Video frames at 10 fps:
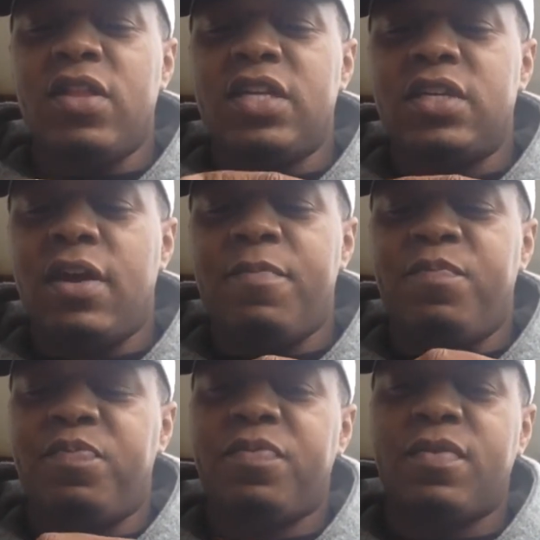this up,
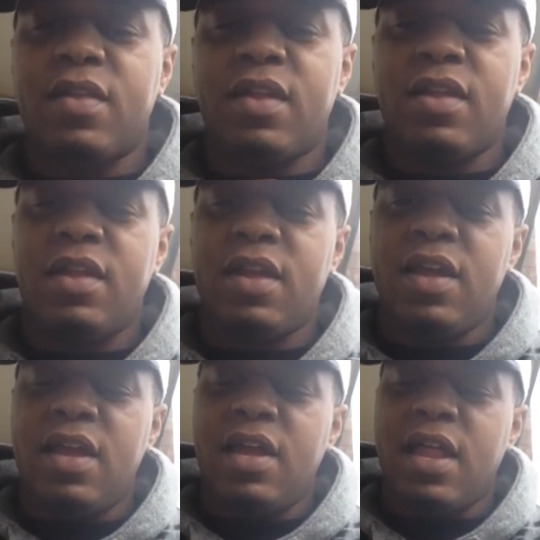
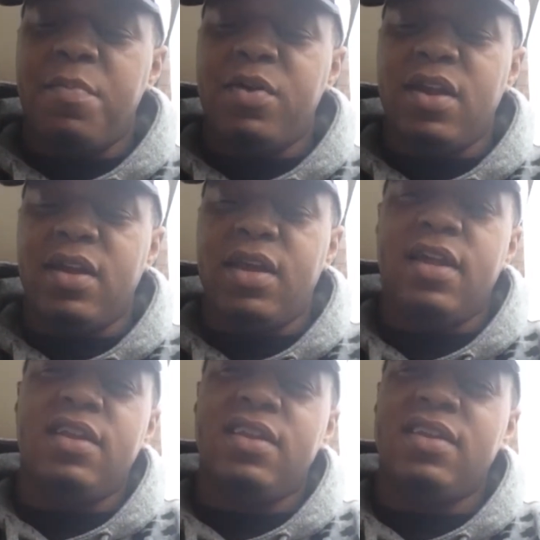and I'm gonna get